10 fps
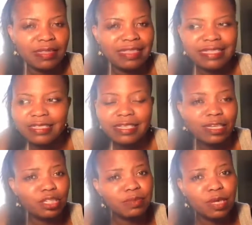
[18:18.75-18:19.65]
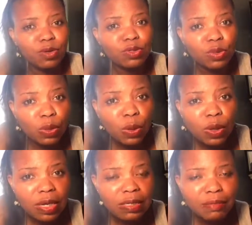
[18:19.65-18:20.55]
These dealerships are also
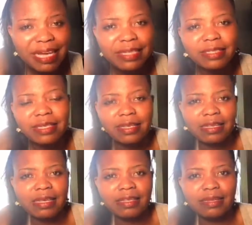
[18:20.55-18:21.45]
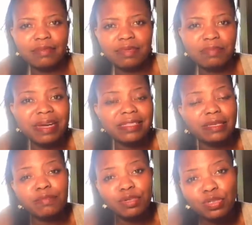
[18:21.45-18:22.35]
locally based and the parts are
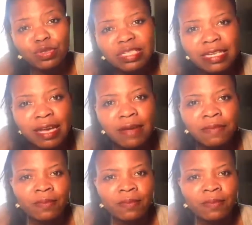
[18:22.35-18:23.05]
produced here.